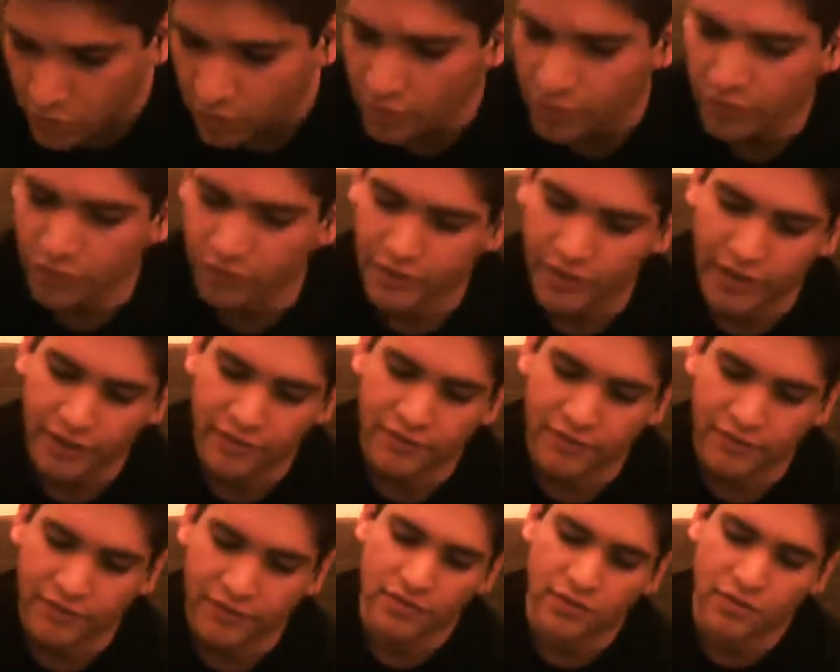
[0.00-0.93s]
no,
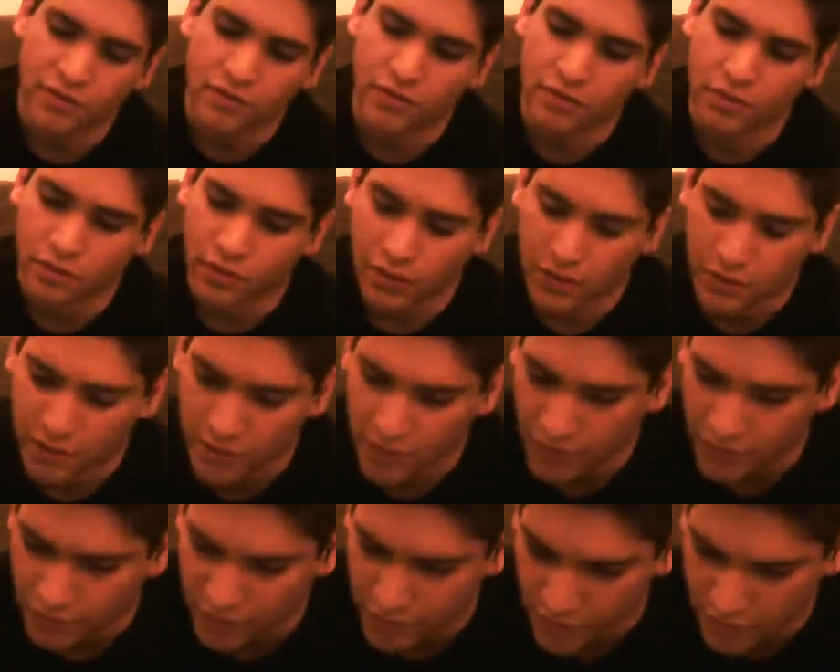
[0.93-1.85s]
that's not all.
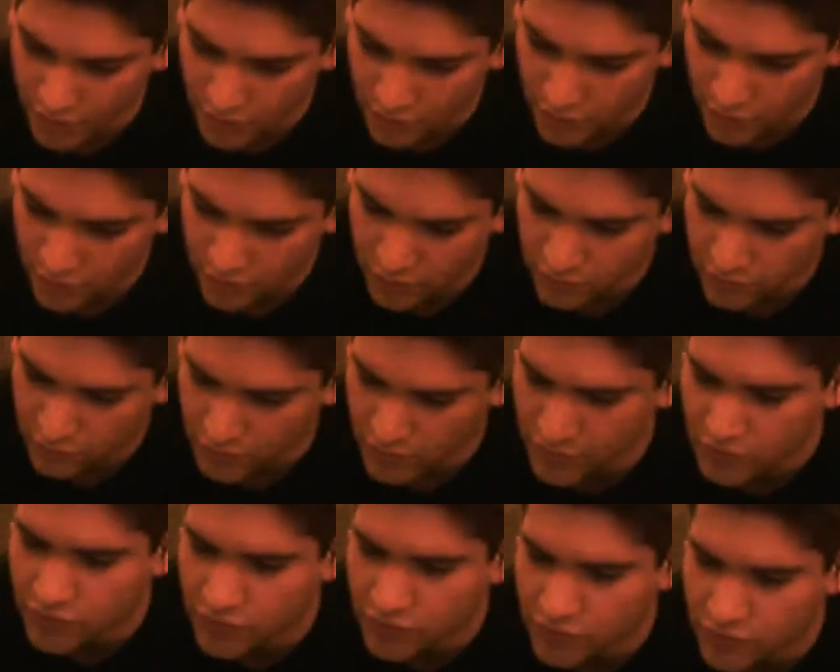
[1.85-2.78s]
Yes, I also
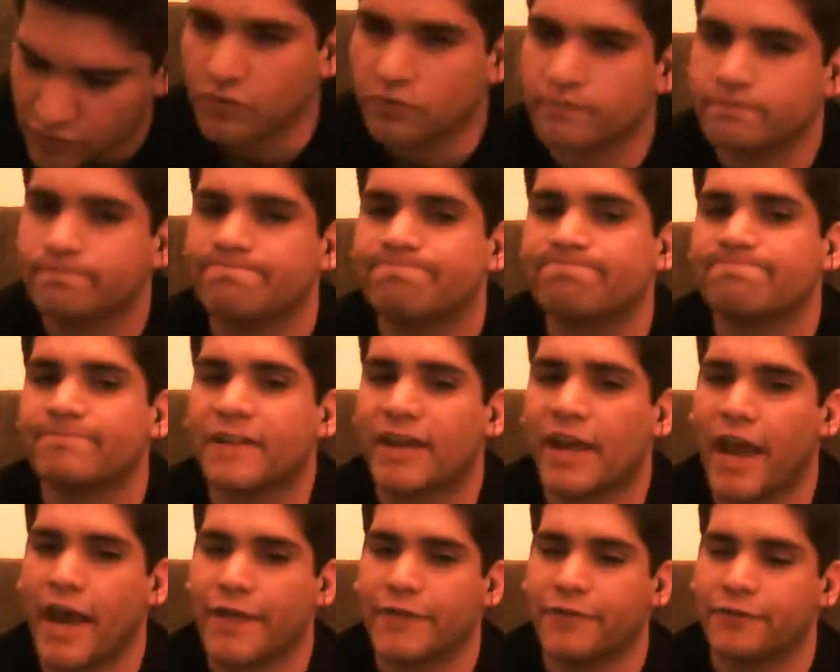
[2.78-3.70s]
went to
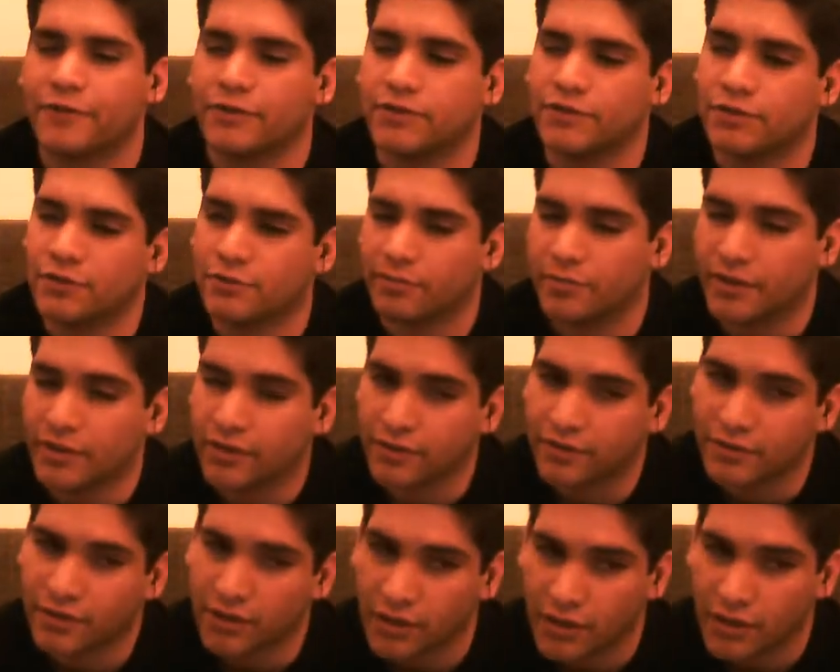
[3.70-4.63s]
Catherine's
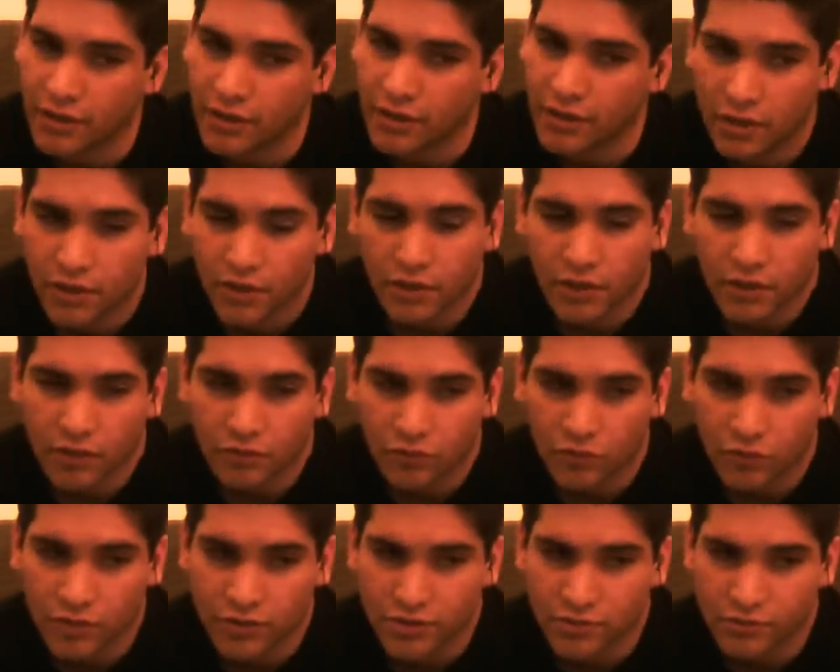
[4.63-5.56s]
place again
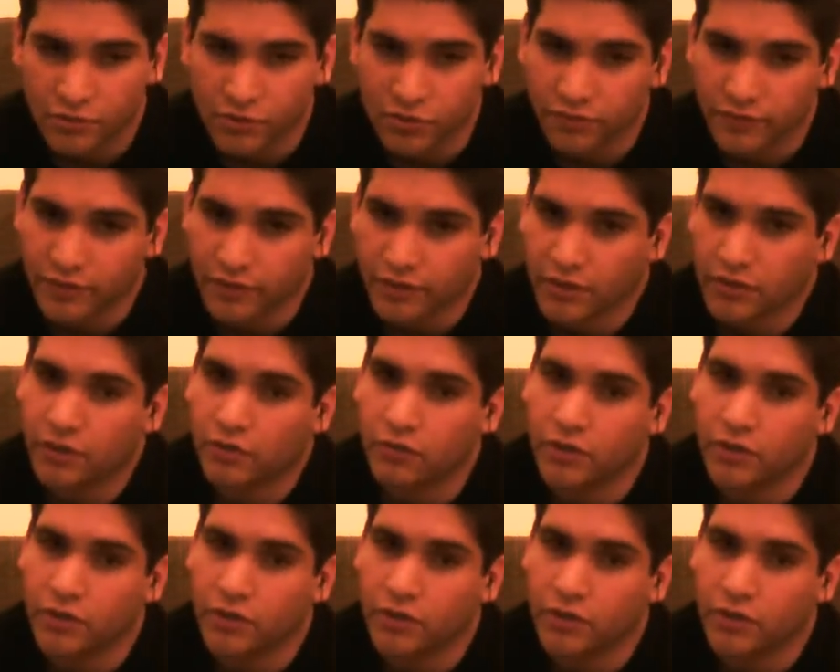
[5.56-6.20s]
to watch a movie.